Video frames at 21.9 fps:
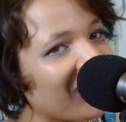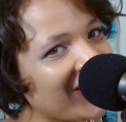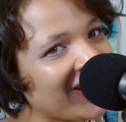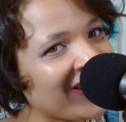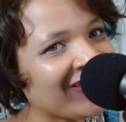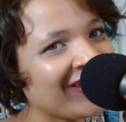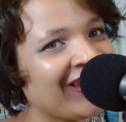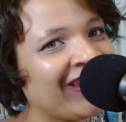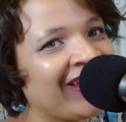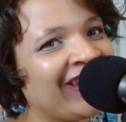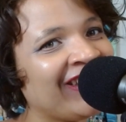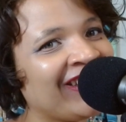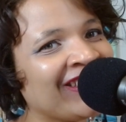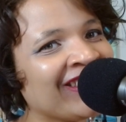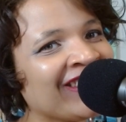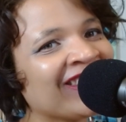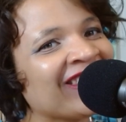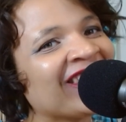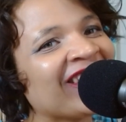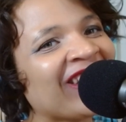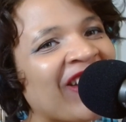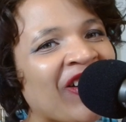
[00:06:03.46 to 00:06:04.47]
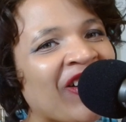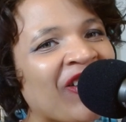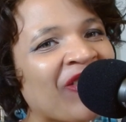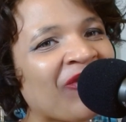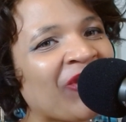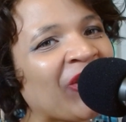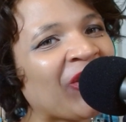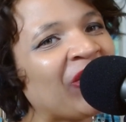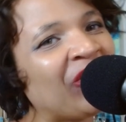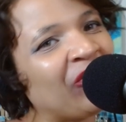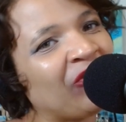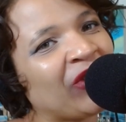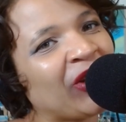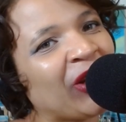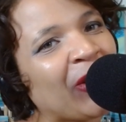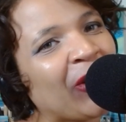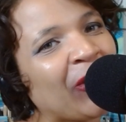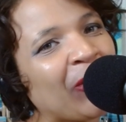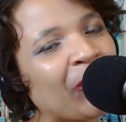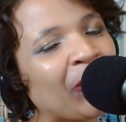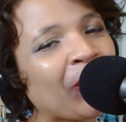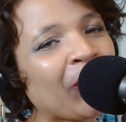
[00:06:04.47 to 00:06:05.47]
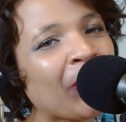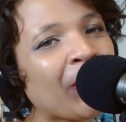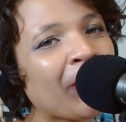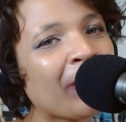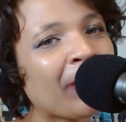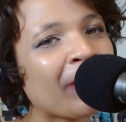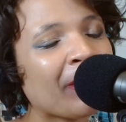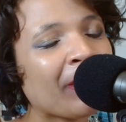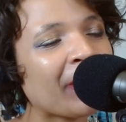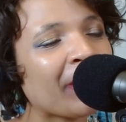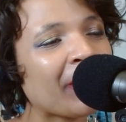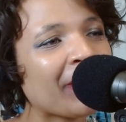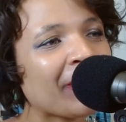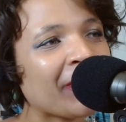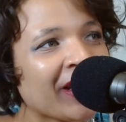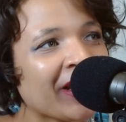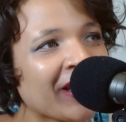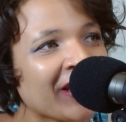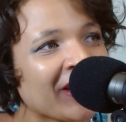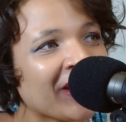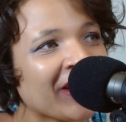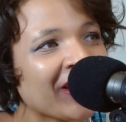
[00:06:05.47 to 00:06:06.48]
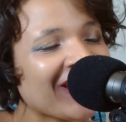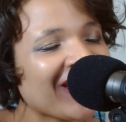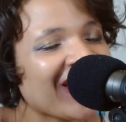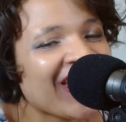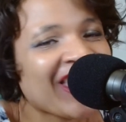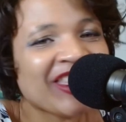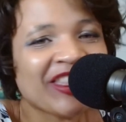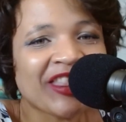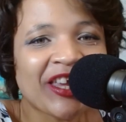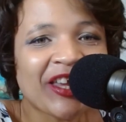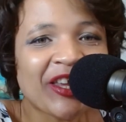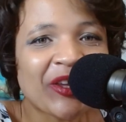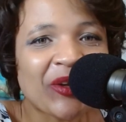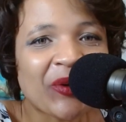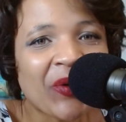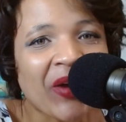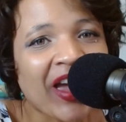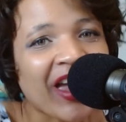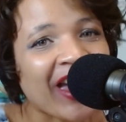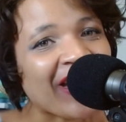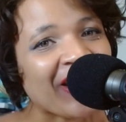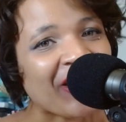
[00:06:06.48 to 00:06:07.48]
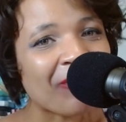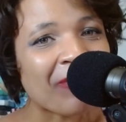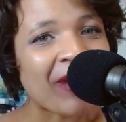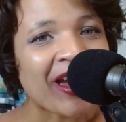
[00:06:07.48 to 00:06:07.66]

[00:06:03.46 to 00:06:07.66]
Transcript: at the latest, with a new video. But thank you and goodbye.